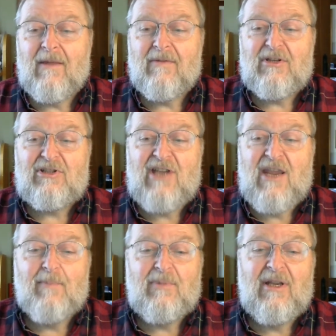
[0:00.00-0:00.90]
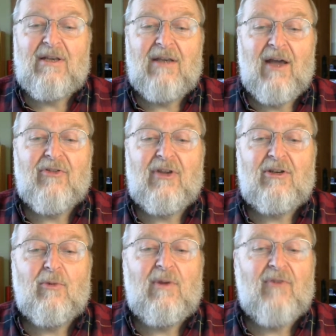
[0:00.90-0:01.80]
The sheep did nothing
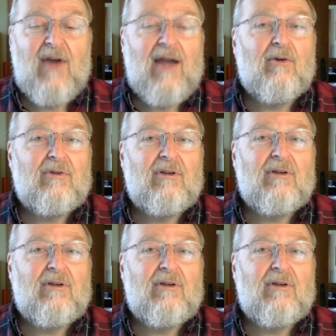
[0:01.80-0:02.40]
to be found.